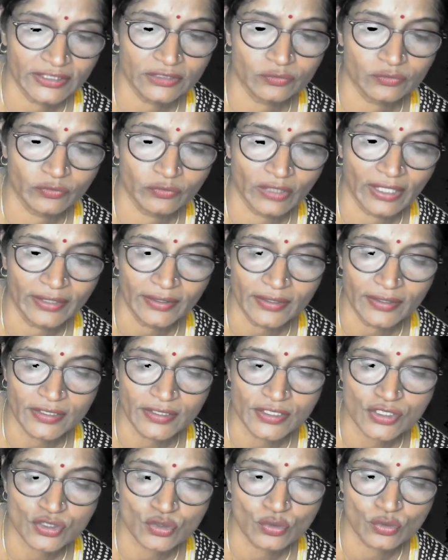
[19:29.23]

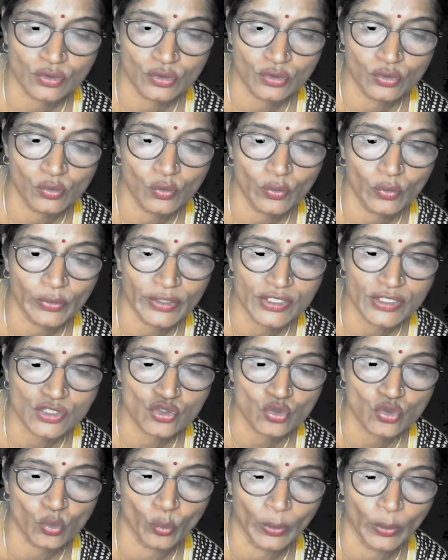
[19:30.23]

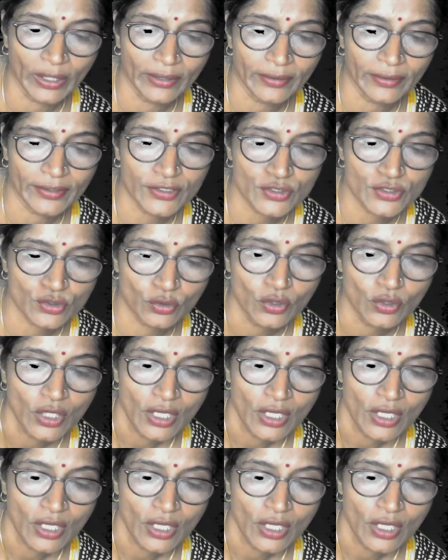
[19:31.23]
1:2:1 ratio.